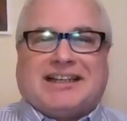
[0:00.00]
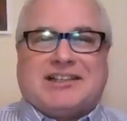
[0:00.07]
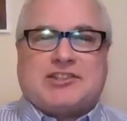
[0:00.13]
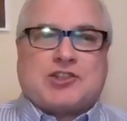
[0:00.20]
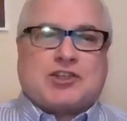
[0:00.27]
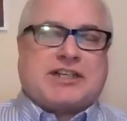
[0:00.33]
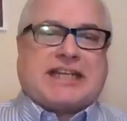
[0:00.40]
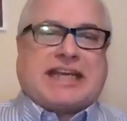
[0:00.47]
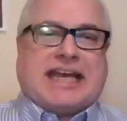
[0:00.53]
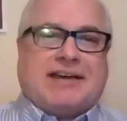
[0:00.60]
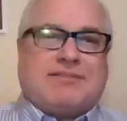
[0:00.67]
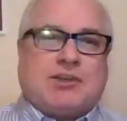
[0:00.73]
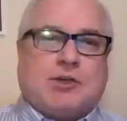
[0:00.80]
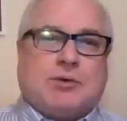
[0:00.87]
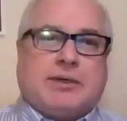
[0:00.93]
it's good to
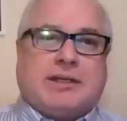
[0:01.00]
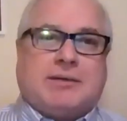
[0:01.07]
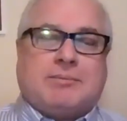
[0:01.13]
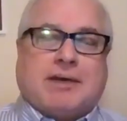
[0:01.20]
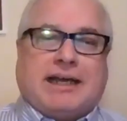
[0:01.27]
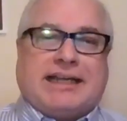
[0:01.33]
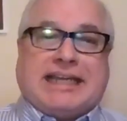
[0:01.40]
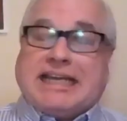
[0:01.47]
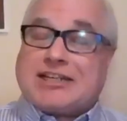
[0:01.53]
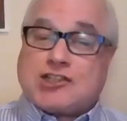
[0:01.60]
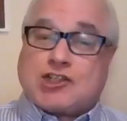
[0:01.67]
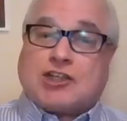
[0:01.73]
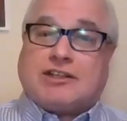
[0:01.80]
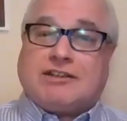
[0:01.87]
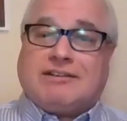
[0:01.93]
have you in my
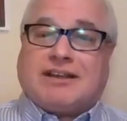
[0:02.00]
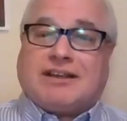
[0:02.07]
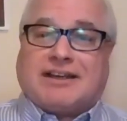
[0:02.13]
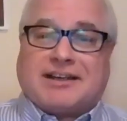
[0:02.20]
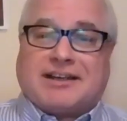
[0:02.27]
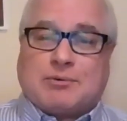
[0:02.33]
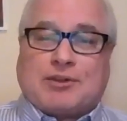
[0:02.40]
kitchen uh,